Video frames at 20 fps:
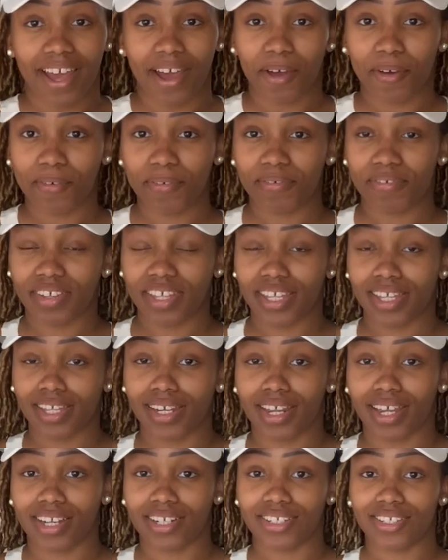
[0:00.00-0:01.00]
outfit.
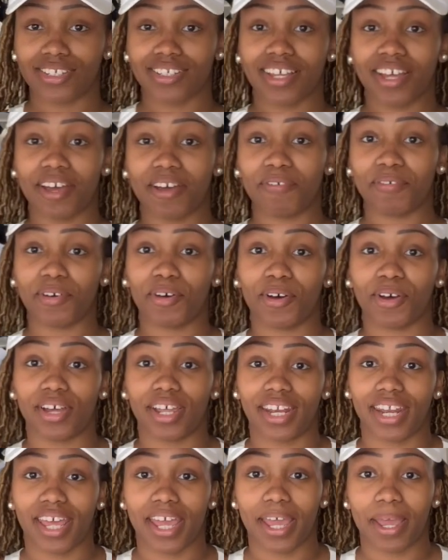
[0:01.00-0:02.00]
I just have on
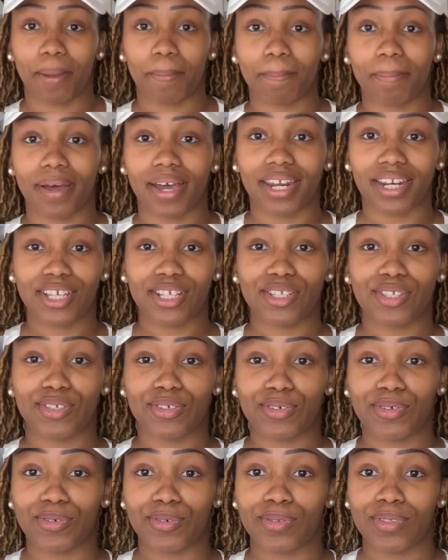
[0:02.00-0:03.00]
a
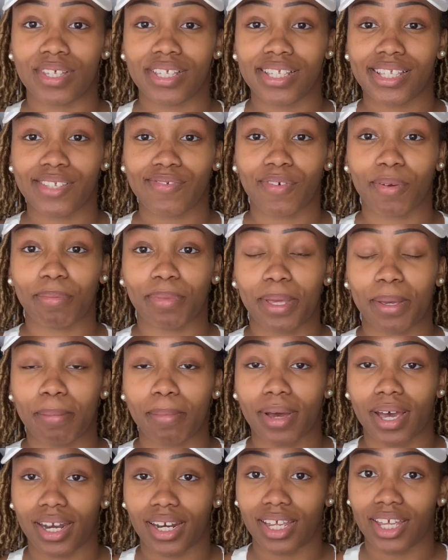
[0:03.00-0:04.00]
bodysuit. This is from the
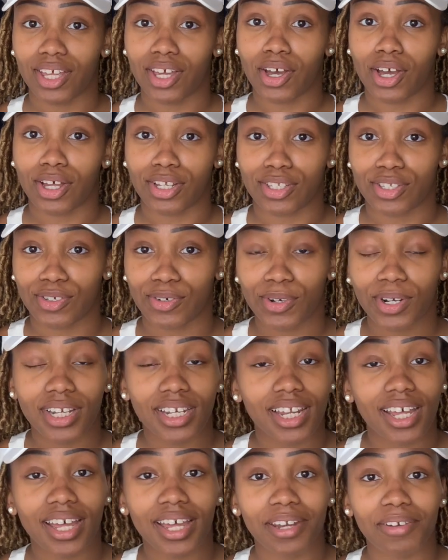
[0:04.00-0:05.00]
Body Contour
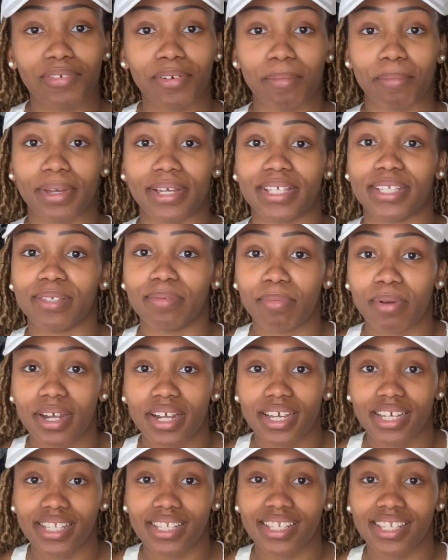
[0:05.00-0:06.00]
line from
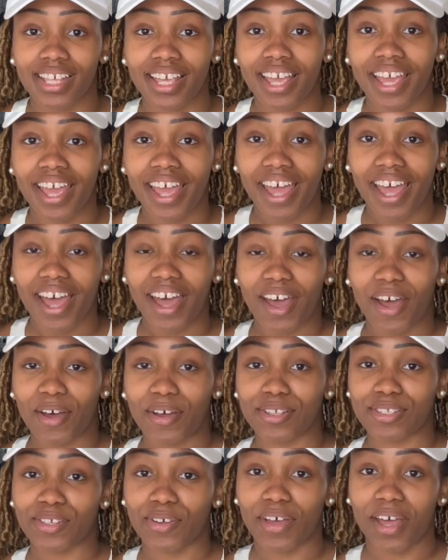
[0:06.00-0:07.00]
Express. I
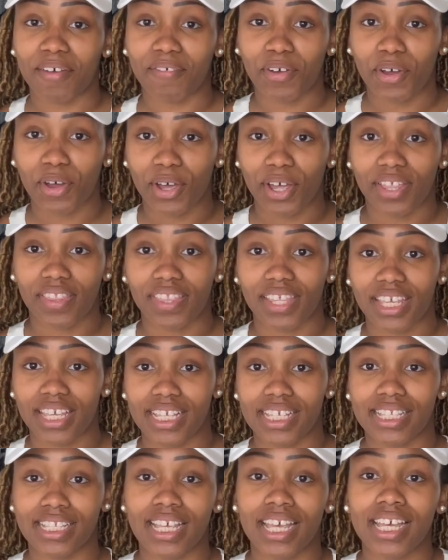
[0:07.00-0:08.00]
also have on
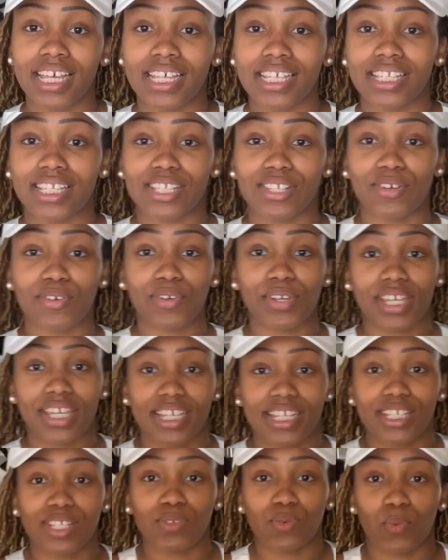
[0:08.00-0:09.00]
these
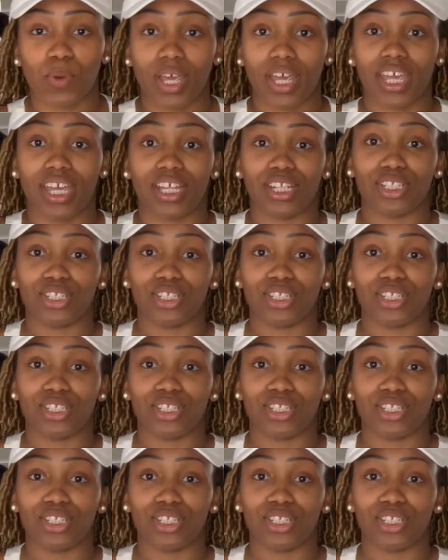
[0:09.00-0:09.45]
Silky Suede